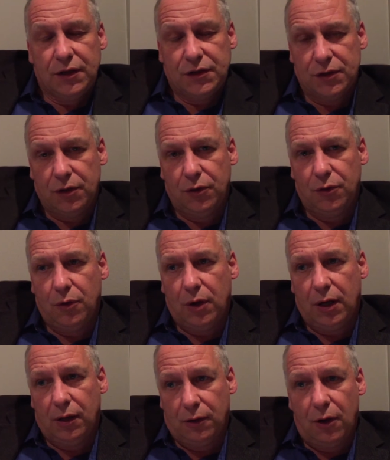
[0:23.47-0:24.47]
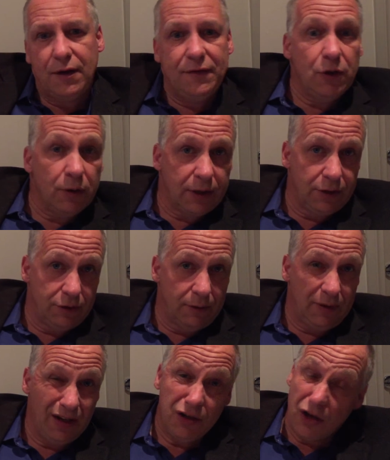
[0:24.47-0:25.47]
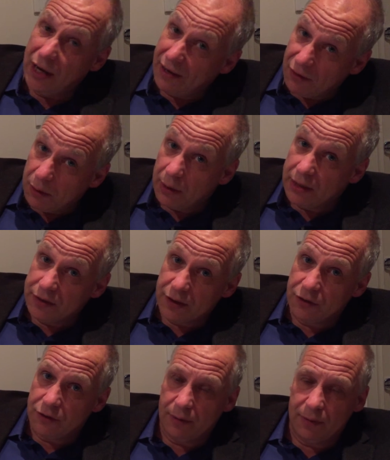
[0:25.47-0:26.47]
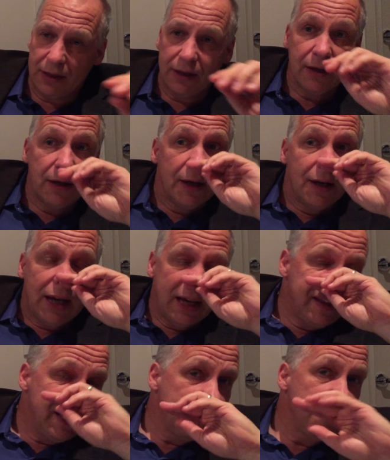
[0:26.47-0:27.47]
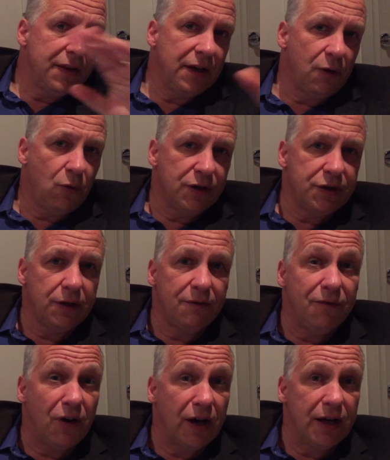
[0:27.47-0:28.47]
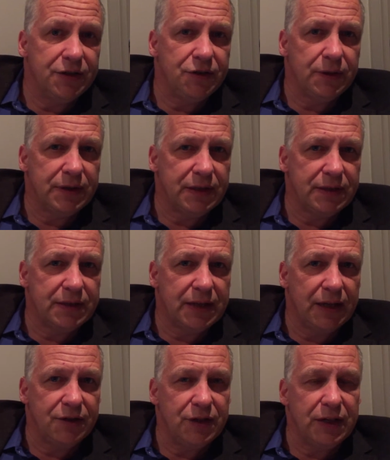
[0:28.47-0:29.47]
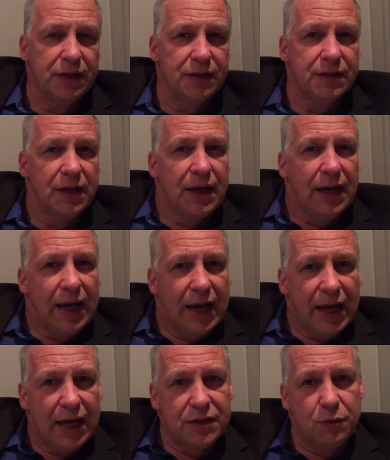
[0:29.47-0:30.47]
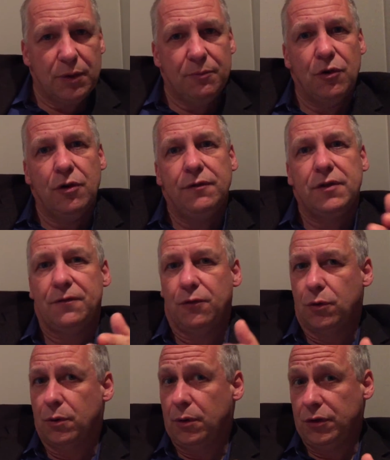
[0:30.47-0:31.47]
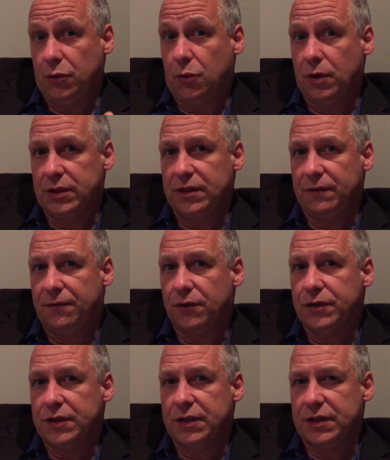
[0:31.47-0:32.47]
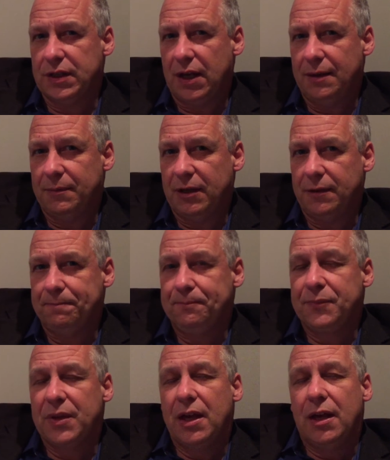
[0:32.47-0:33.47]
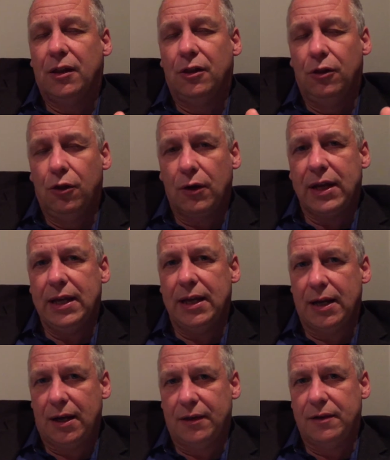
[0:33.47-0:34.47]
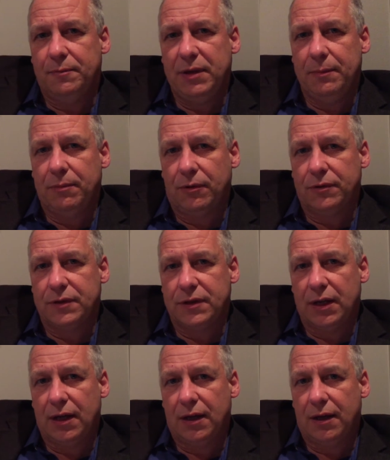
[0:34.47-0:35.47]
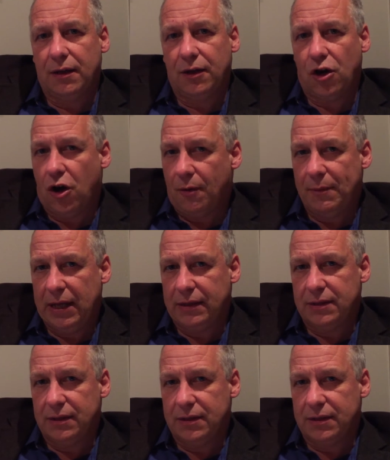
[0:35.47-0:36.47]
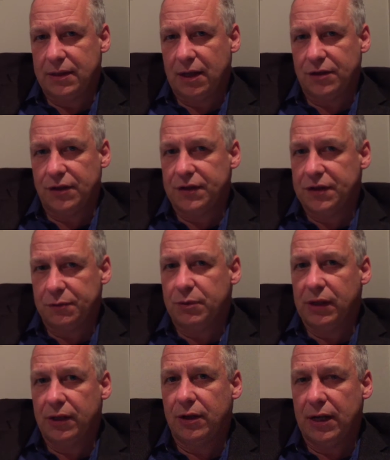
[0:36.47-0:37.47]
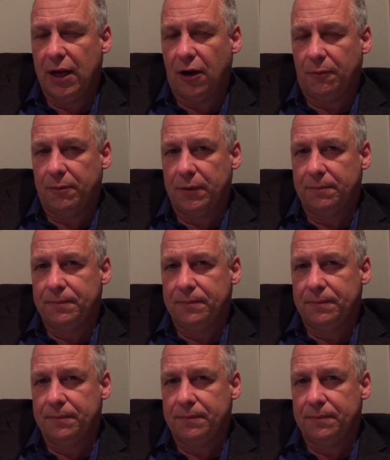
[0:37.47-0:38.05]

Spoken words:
So a lot of you are contributing. Not everyone is contributing. And the other thing I want to advise you at this stage is, as we move towards the first assignment, looking at other people's comments and discussions is really going to help,